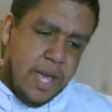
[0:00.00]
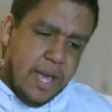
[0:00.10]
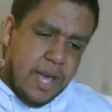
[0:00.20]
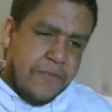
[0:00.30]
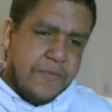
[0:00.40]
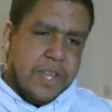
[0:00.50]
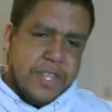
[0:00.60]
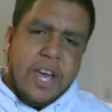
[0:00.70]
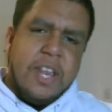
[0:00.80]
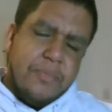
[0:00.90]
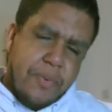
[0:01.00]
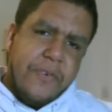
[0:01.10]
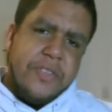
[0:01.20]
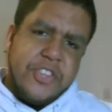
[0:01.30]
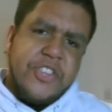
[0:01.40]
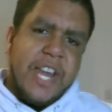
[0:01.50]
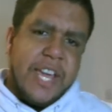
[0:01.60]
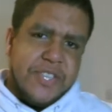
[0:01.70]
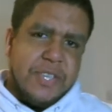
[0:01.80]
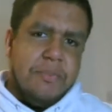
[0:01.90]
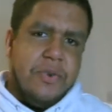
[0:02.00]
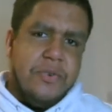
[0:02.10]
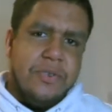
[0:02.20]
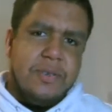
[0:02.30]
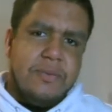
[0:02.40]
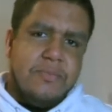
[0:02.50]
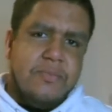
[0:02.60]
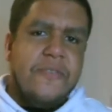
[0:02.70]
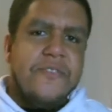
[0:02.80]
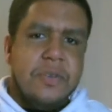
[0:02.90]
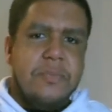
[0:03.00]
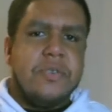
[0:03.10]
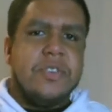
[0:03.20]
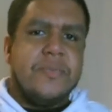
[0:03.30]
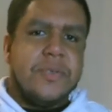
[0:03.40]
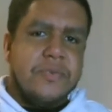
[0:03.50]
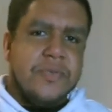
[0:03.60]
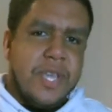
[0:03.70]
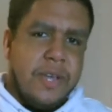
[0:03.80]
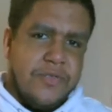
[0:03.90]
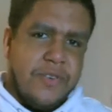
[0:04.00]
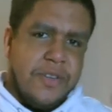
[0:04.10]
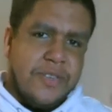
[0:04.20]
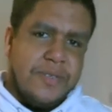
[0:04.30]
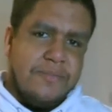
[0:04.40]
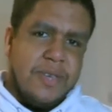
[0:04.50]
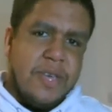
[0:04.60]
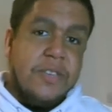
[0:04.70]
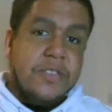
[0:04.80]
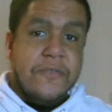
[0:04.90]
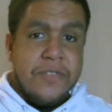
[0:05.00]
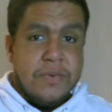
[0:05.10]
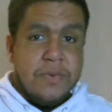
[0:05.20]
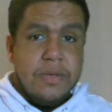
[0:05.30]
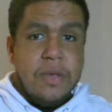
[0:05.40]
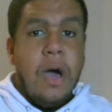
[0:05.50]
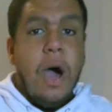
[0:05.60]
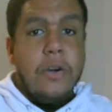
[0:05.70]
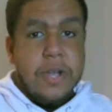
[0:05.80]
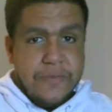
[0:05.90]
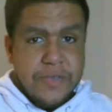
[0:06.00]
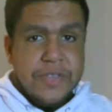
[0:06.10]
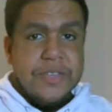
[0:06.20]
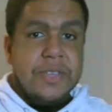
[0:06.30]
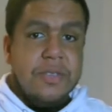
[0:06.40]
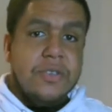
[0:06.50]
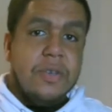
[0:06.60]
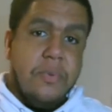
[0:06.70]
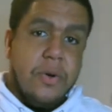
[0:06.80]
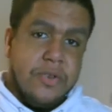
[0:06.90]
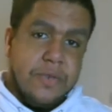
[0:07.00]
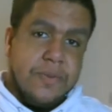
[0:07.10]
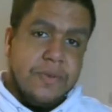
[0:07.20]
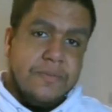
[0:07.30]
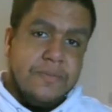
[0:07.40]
I feel like I prefer the chillaxing mood with 2 Point Hospital's soundtracks. So for this one, I will give it to 2 Point Hospital.